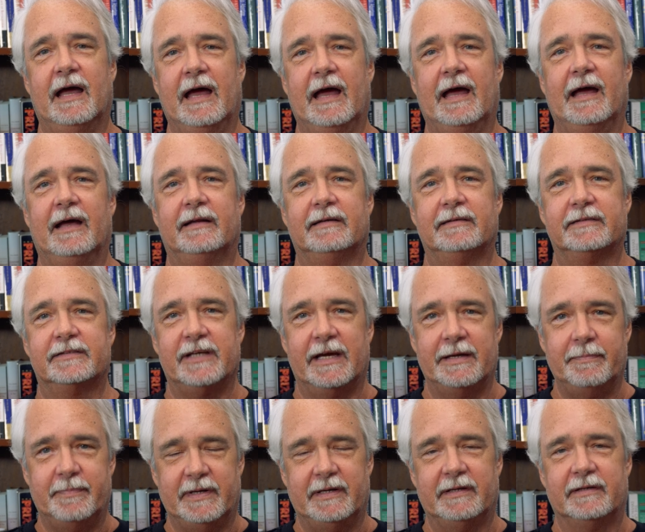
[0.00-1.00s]
and
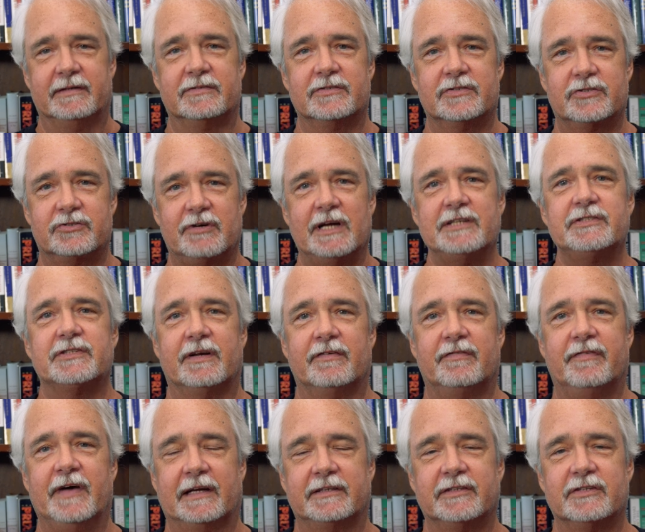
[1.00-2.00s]
type in Streisand
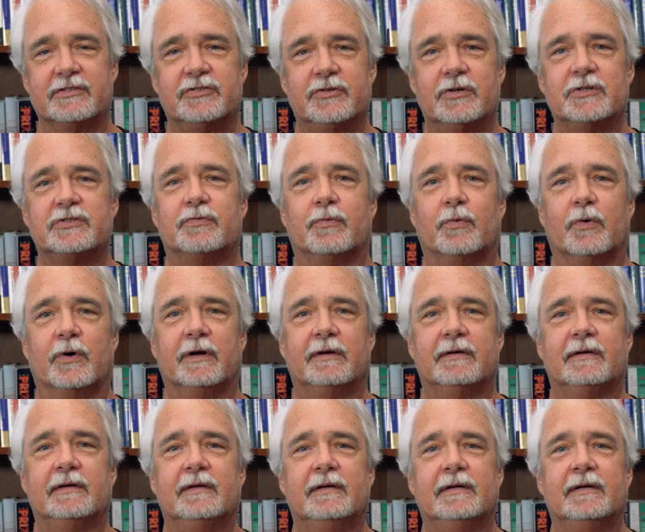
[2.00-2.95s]
effect and search for it,